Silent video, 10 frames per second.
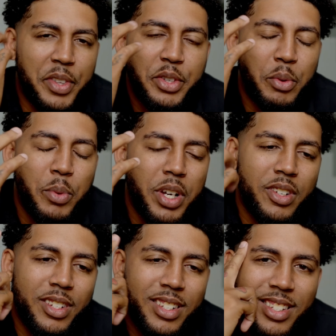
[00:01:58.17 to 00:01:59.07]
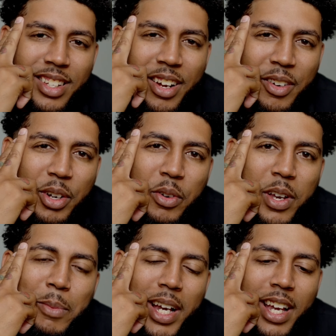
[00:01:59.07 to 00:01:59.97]
It's a weird scenario
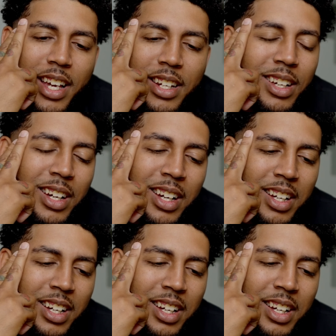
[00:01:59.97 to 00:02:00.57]
in my head,